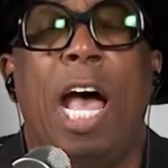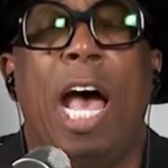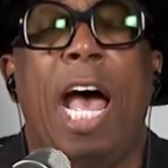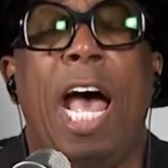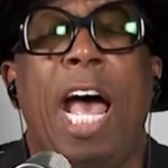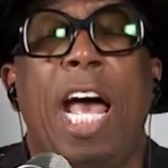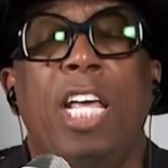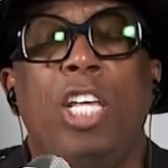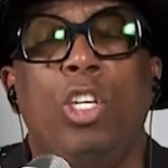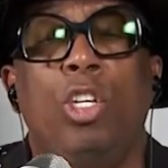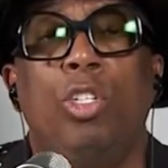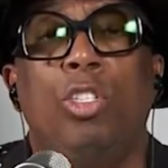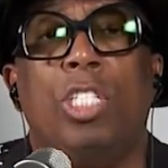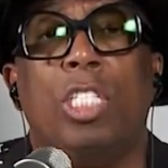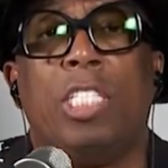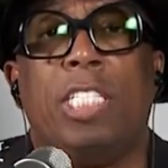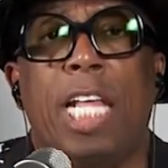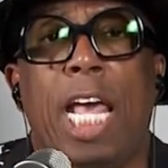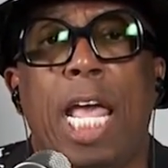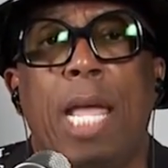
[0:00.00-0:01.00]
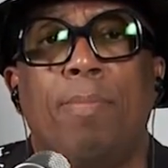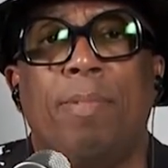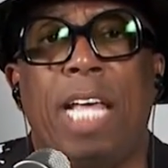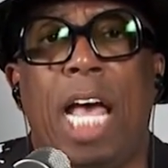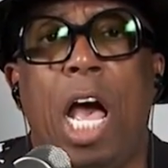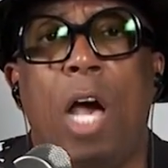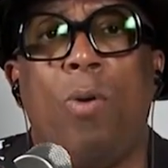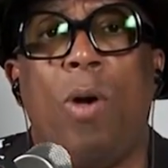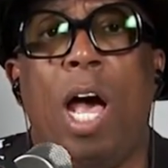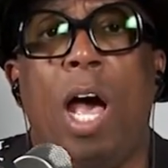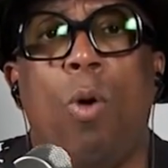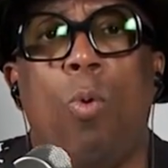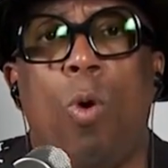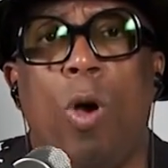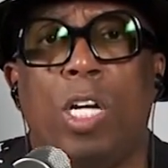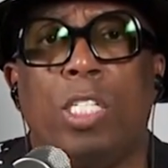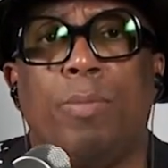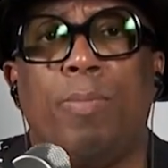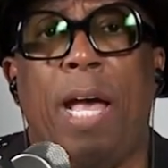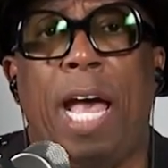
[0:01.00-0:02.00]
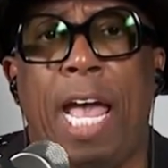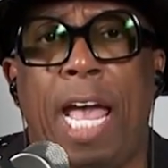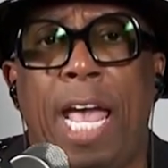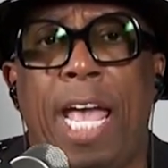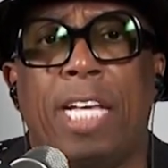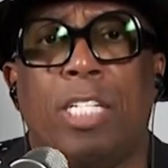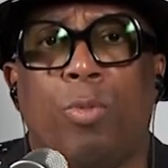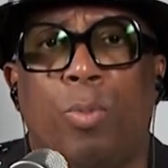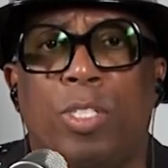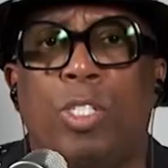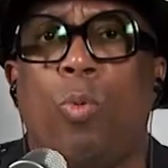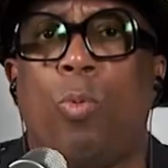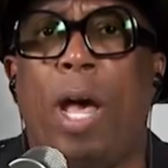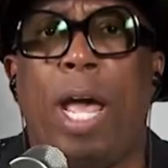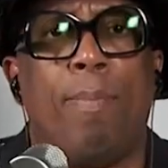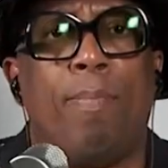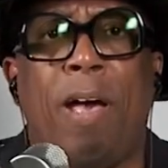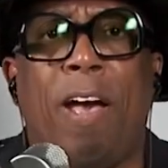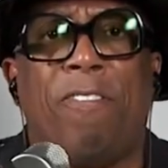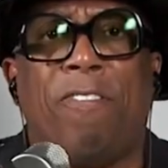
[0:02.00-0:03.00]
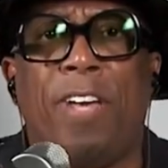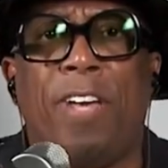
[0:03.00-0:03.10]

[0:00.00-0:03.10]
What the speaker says: I use the same towel I wash my ass with to wipe my